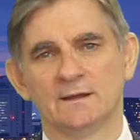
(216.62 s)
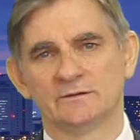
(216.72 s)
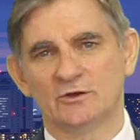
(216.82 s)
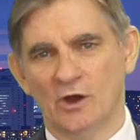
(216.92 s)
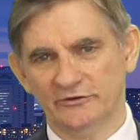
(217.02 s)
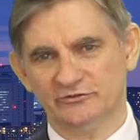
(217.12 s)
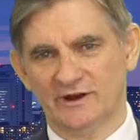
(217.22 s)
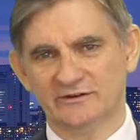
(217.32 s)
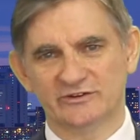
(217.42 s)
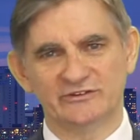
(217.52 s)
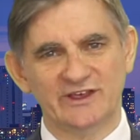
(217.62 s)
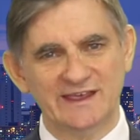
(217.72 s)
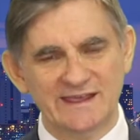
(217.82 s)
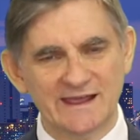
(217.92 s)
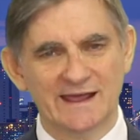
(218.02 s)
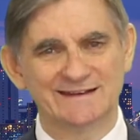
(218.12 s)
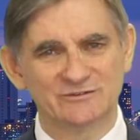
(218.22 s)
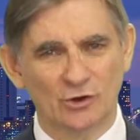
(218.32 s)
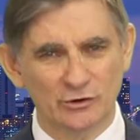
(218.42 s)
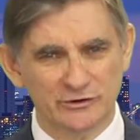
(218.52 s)
The cost structures here in
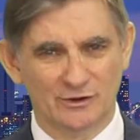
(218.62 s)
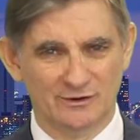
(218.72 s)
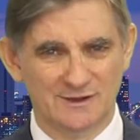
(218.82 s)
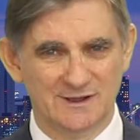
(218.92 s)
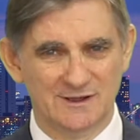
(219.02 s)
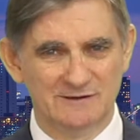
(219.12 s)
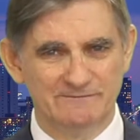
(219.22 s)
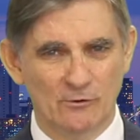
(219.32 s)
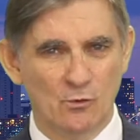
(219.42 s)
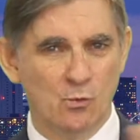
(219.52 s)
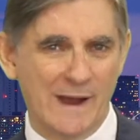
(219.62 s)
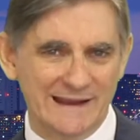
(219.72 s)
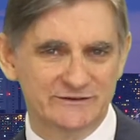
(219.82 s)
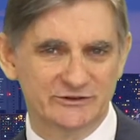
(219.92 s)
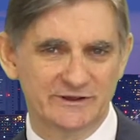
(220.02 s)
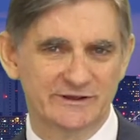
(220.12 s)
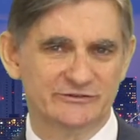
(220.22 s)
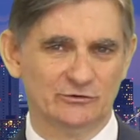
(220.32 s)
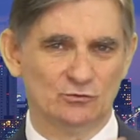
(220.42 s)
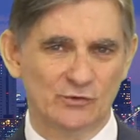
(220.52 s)
Tokyo for
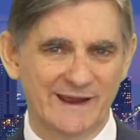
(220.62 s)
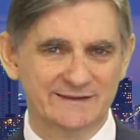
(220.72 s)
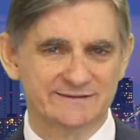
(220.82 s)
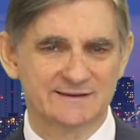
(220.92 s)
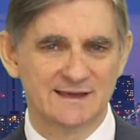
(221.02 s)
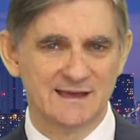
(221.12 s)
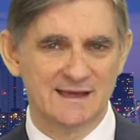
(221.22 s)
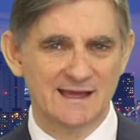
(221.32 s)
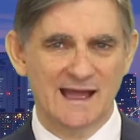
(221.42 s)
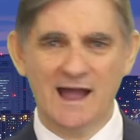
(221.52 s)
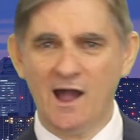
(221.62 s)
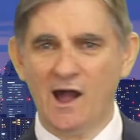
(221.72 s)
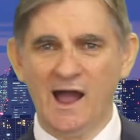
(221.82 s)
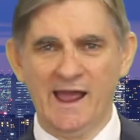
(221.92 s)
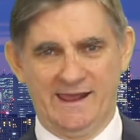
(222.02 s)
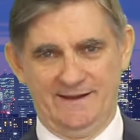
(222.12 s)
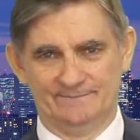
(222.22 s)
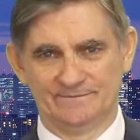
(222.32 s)
wages and rents are high